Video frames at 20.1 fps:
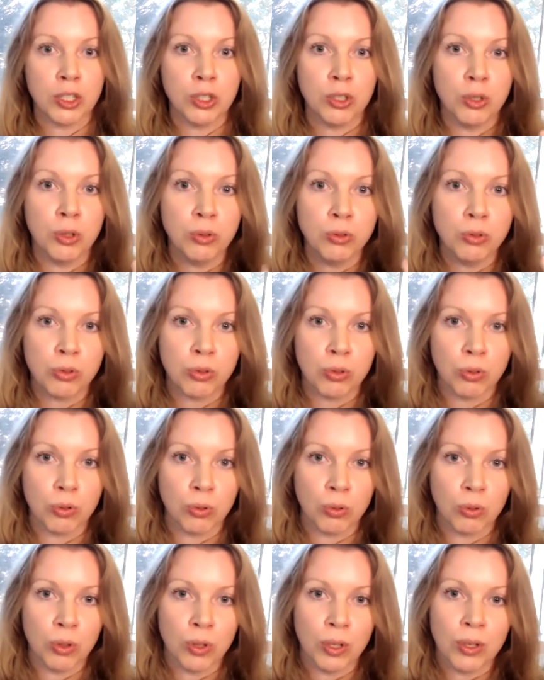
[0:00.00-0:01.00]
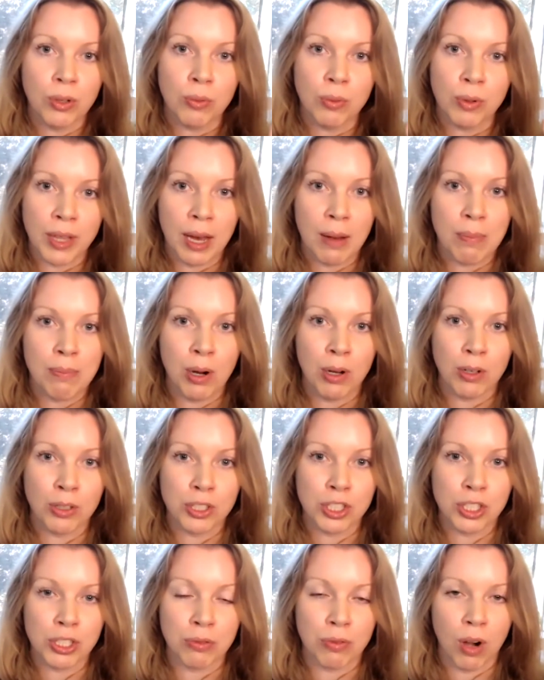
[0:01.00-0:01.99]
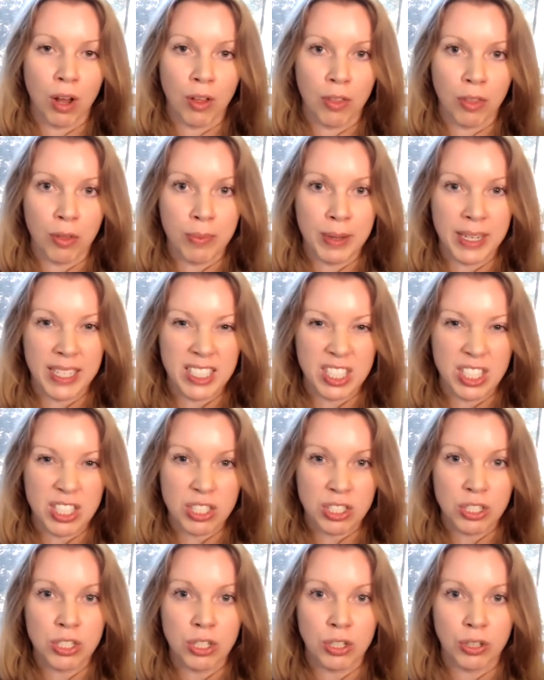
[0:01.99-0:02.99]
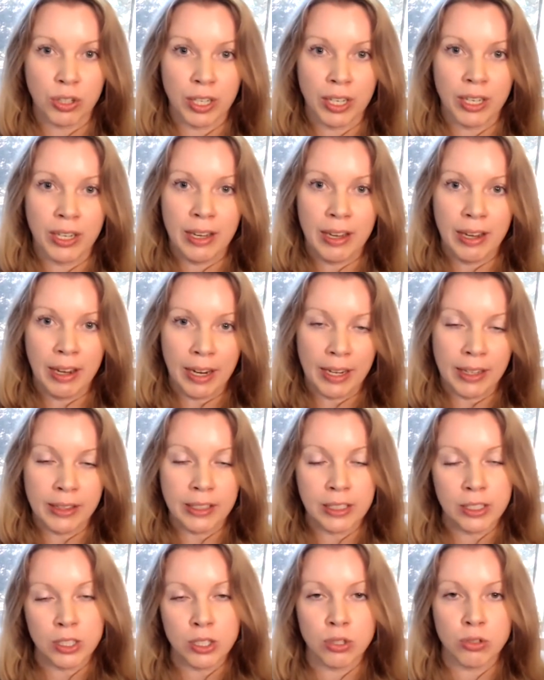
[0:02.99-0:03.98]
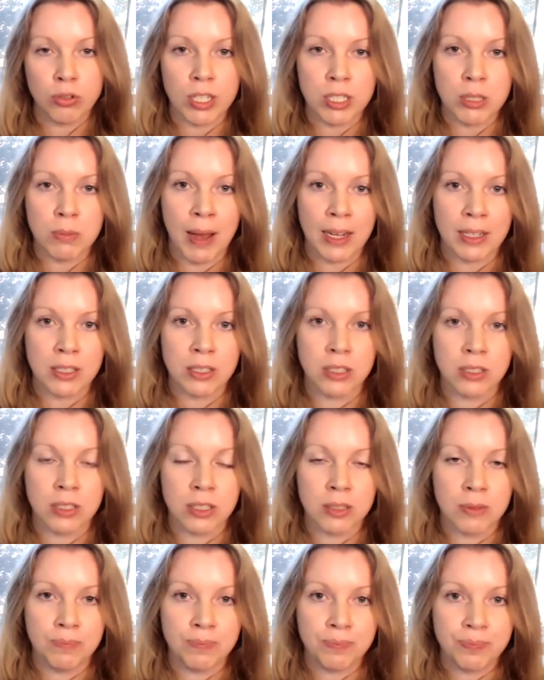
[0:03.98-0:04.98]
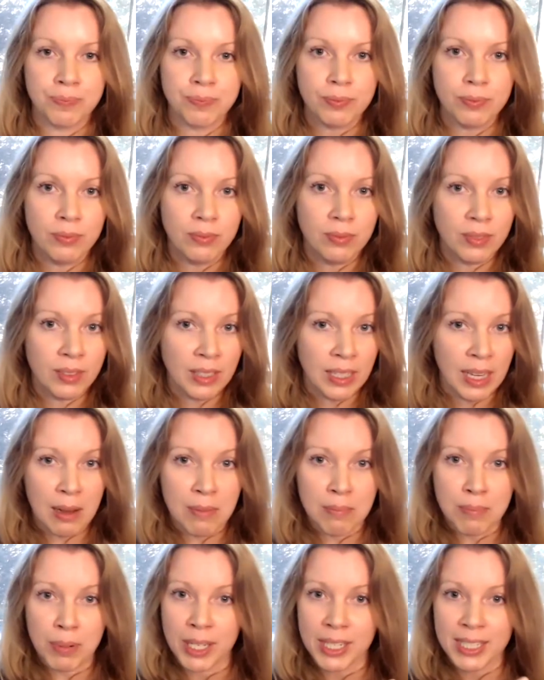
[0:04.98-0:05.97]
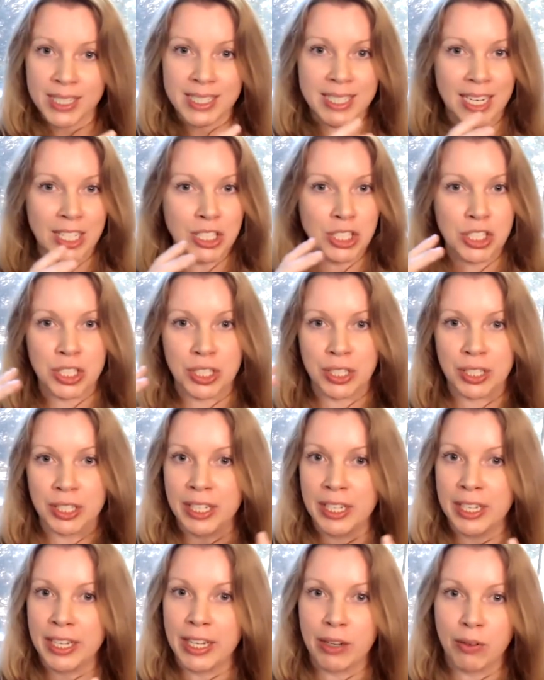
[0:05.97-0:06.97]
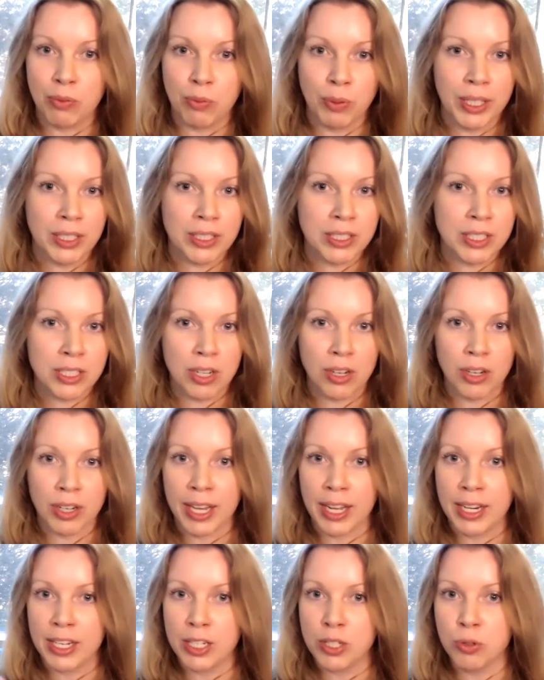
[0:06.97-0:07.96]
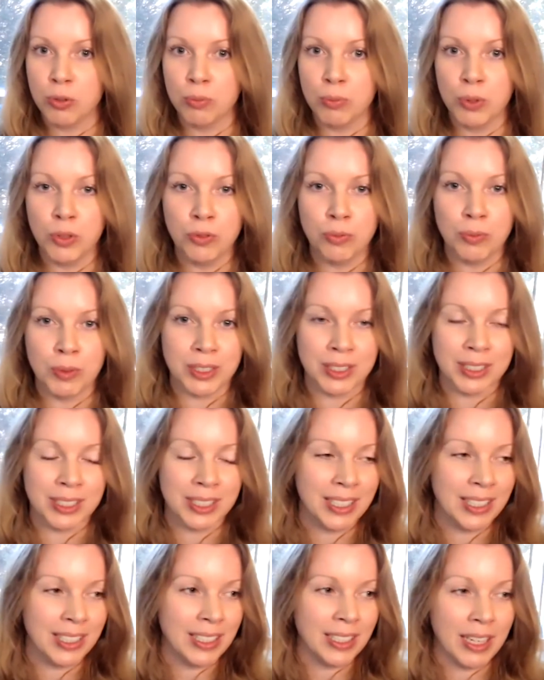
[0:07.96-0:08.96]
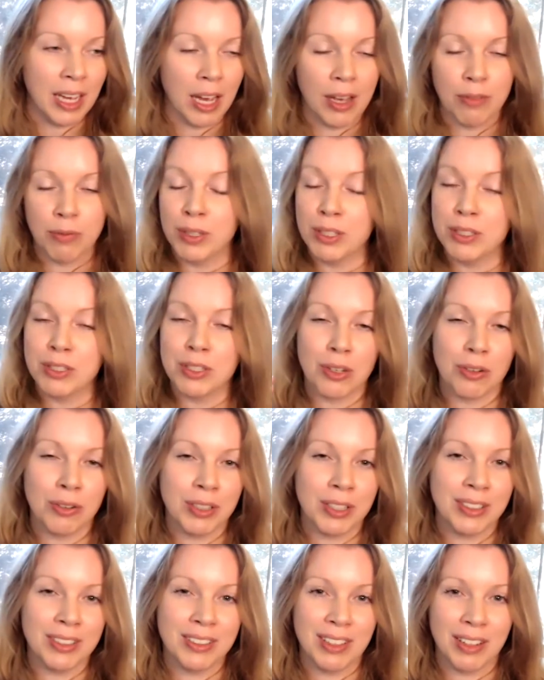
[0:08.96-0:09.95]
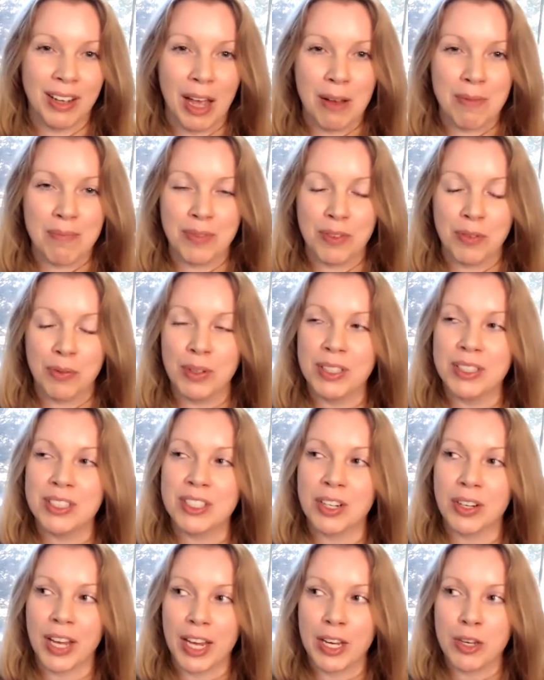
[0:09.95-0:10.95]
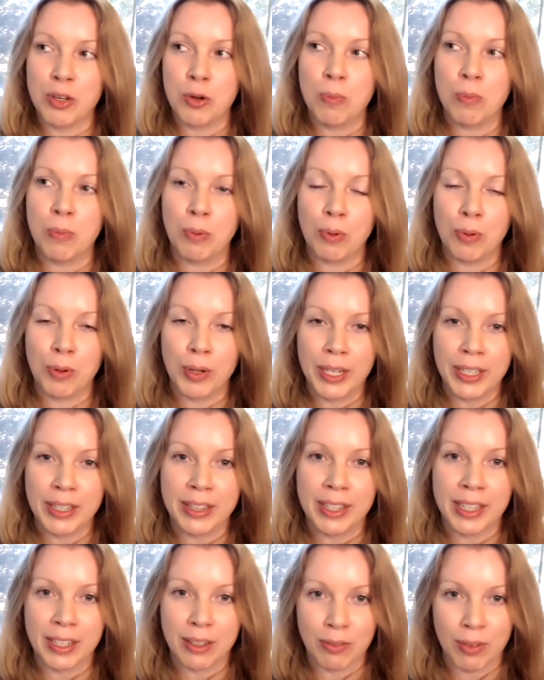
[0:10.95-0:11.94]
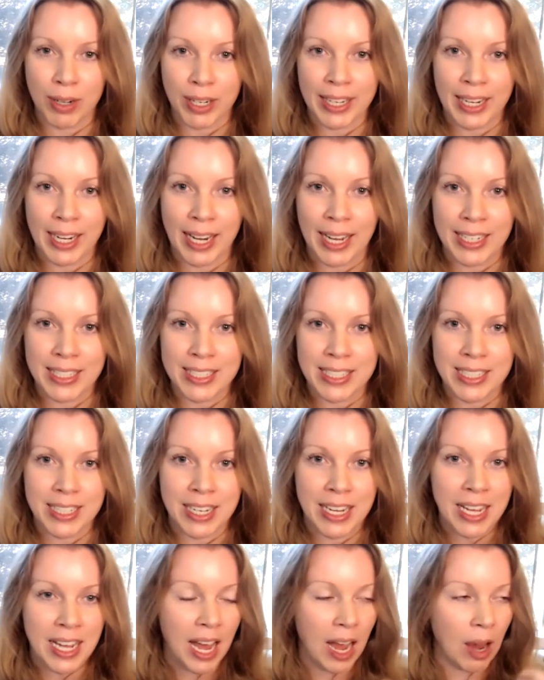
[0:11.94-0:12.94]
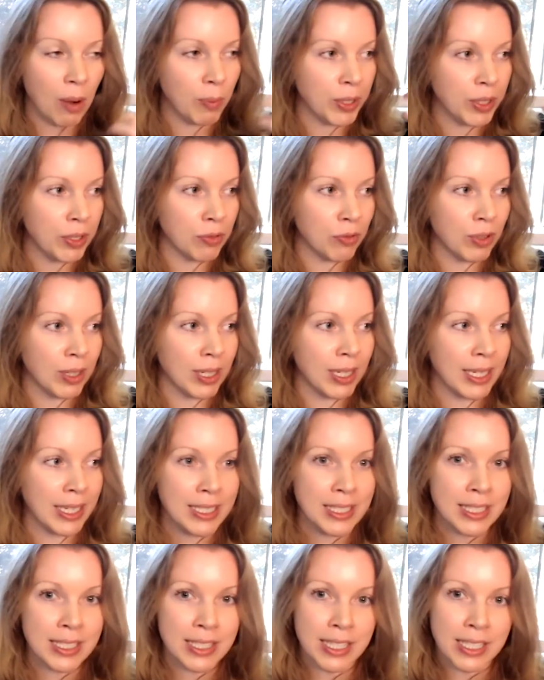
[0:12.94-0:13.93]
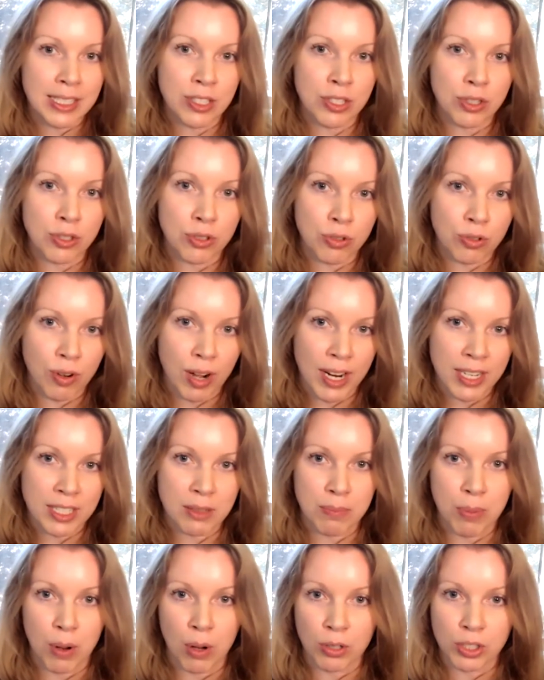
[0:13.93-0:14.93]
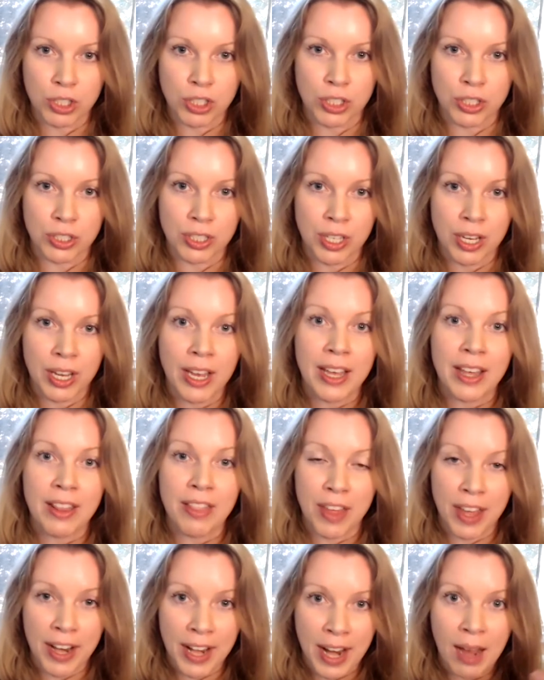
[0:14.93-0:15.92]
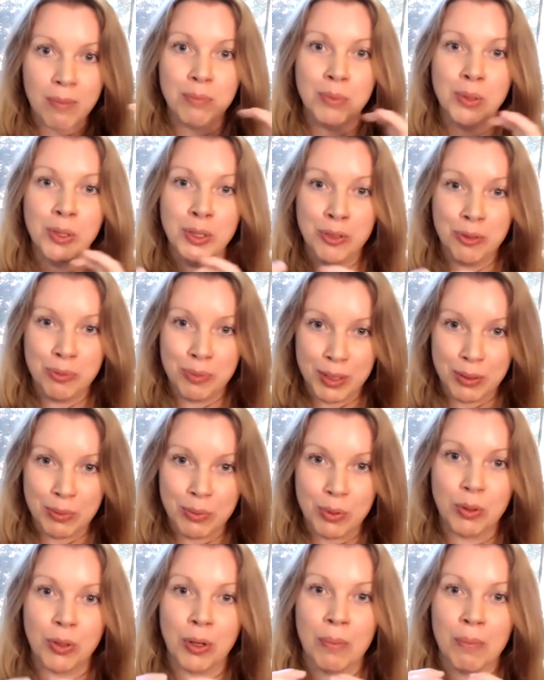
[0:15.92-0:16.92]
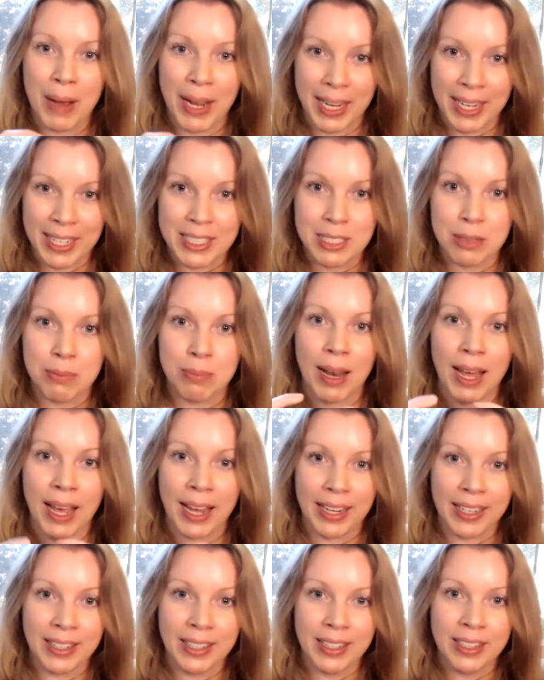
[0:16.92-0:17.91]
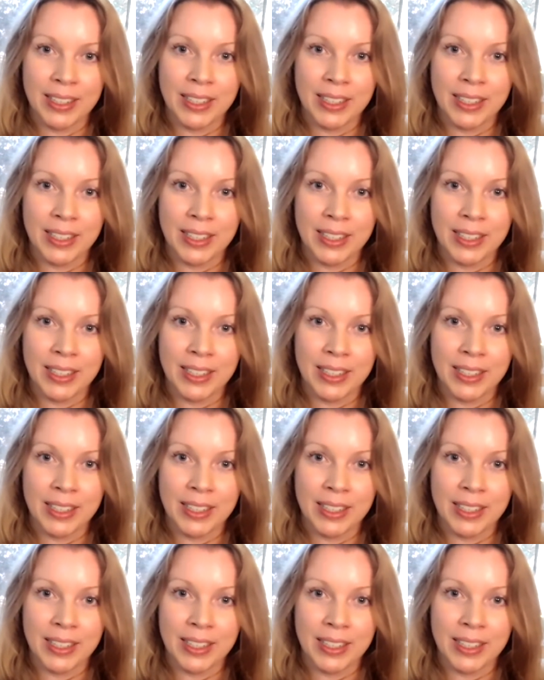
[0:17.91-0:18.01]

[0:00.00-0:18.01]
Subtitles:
neutral with our posture rather than being stuck in these stress patterns. And by extension, if we can start getting your movement, if we can start getting your breathing regulated and we can release these stress postures, then our movement will come back into play.